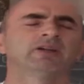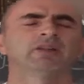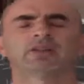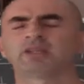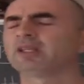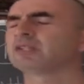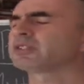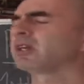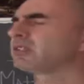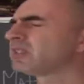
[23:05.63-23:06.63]
The things
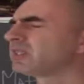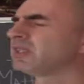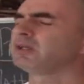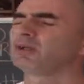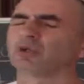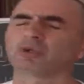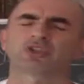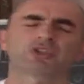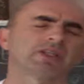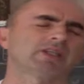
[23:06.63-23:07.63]
I see, Lord
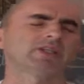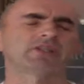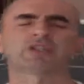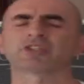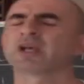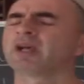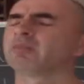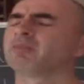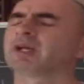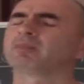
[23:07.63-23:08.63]
Jesus,
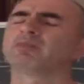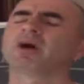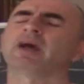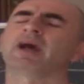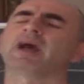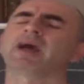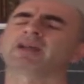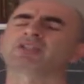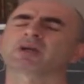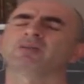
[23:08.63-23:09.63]
but my
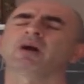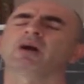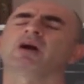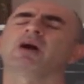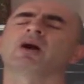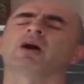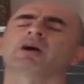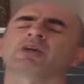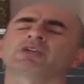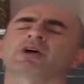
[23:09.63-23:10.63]
hands and my
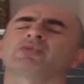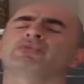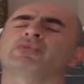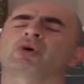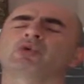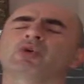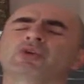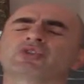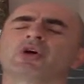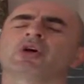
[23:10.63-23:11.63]
eyes are
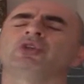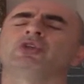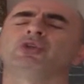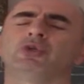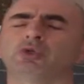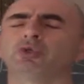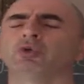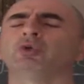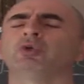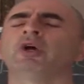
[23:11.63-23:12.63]
focused on
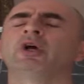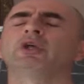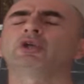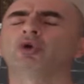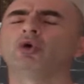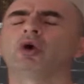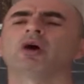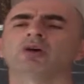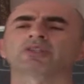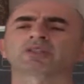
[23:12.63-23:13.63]
you. You
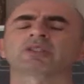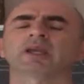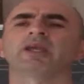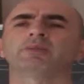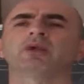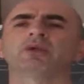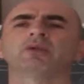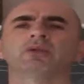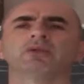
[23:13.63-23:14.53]
are stable.